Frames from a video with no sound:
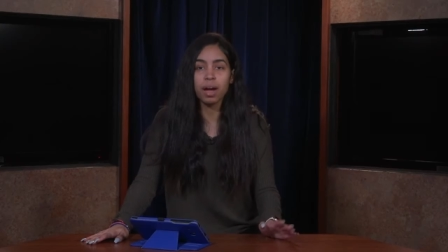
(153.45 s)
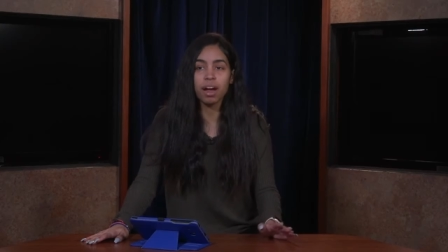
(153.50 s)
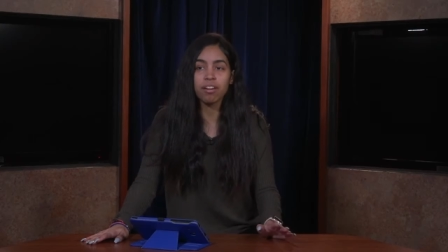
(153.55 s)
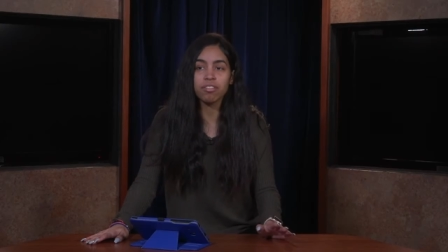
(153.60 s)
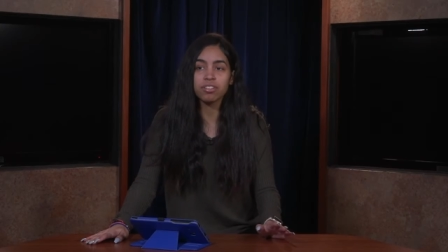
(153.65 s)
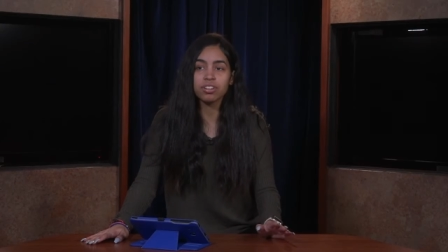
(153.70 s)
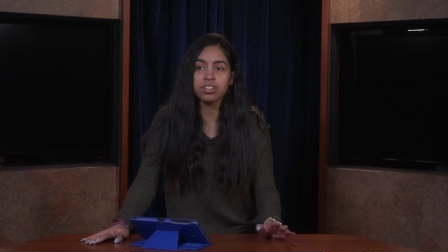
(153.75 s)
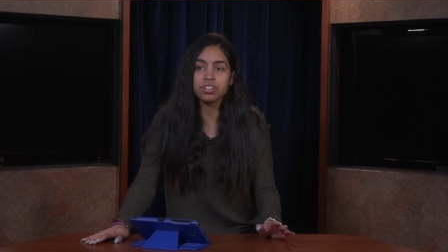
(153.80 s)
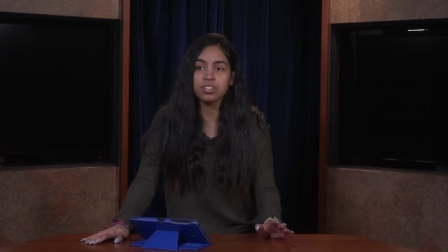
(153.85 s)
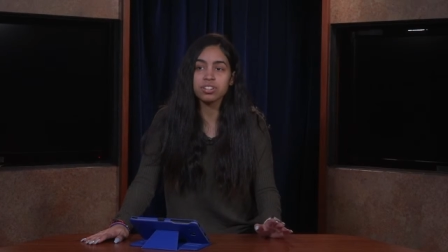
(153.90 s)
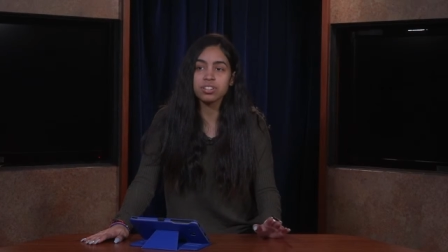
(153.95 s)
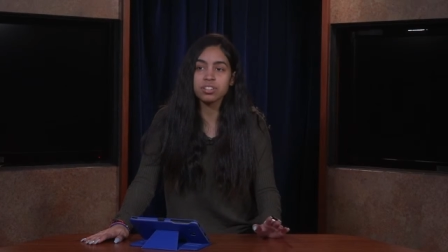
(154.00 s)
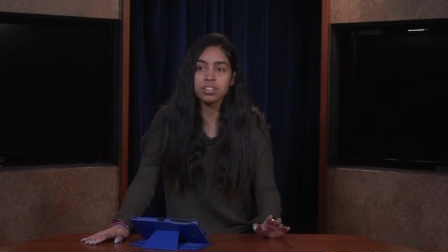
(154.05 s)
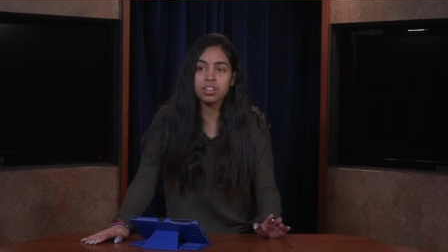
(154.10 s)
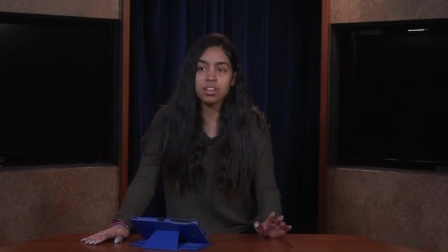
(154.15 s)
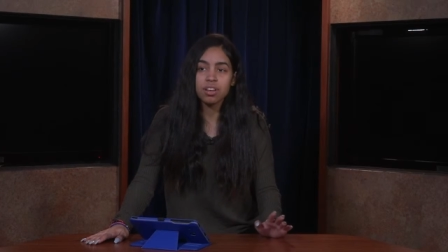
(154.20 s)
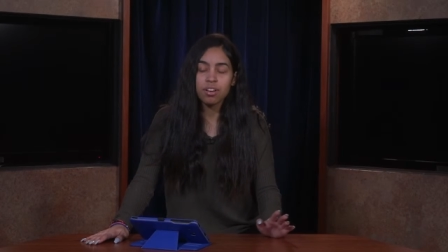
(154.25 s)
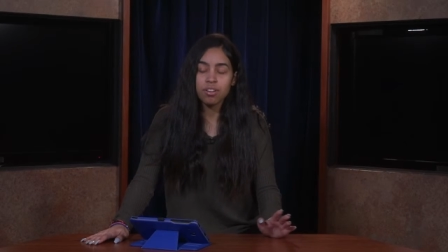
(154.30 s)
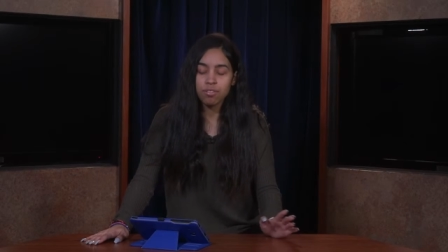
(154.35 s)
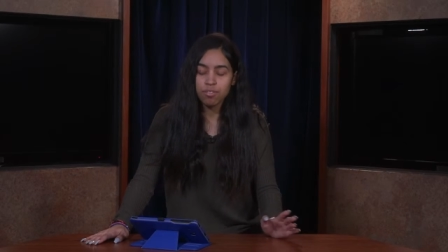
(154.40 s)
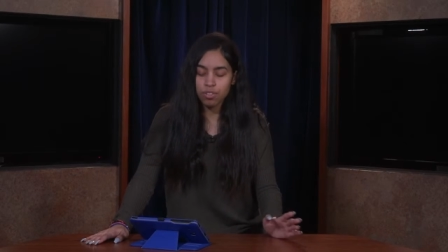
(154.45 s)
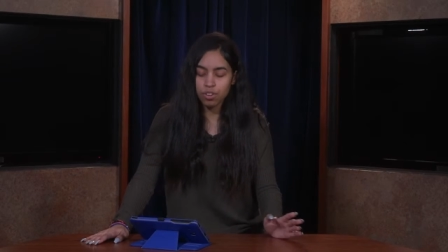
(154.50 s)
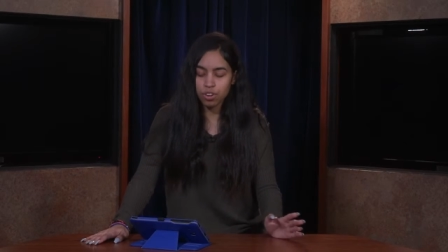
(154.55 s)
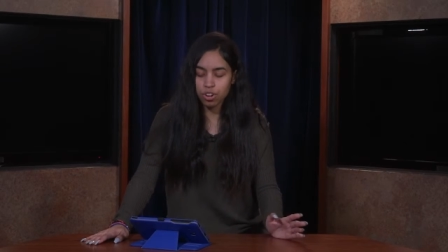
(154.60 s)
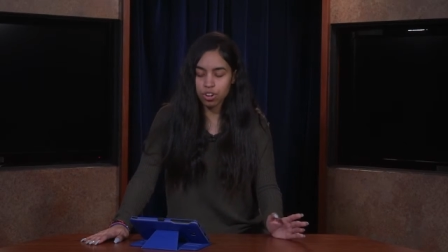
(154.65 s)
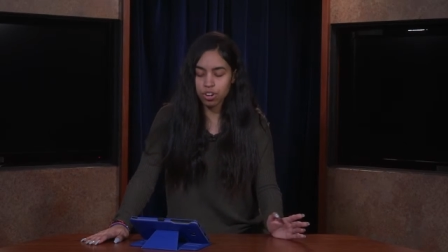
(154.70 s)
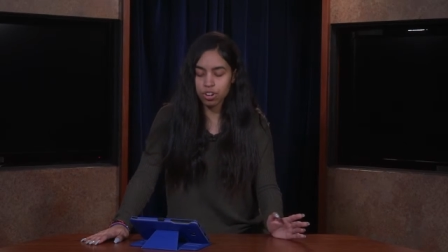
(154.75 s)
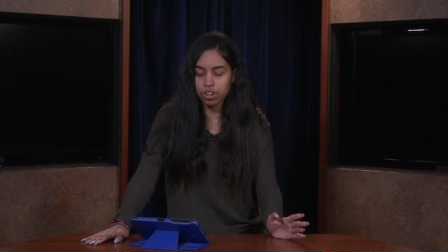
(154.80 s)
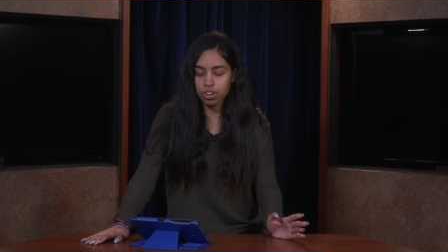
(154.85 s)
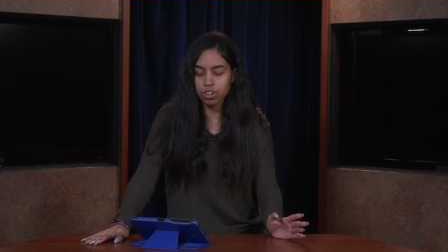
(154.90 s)
barriers
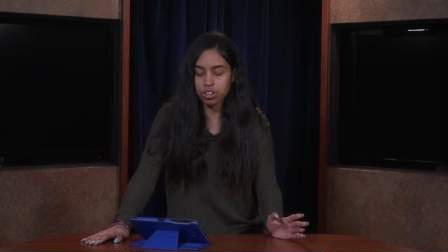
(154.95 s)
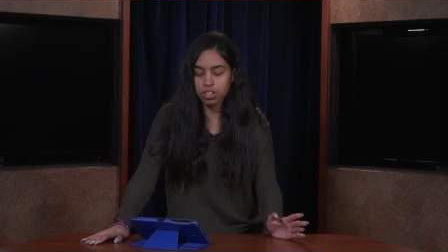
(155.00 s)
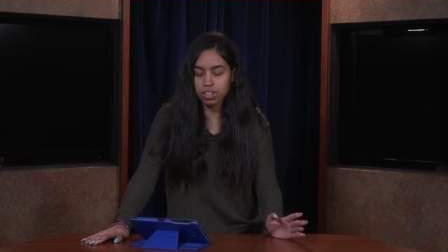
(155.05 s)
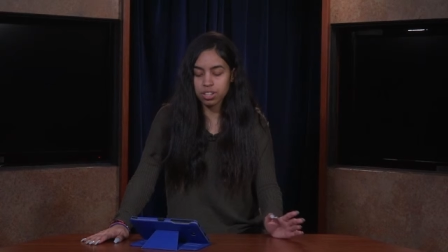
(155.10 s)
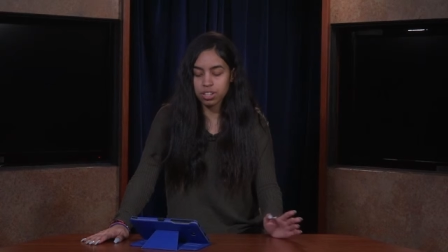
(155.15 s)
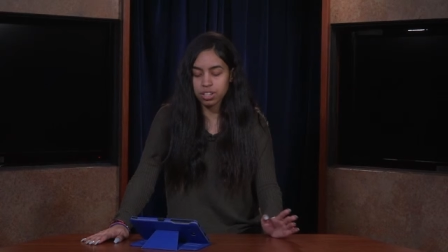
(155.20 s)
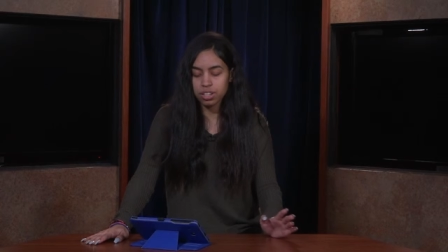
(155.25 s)
for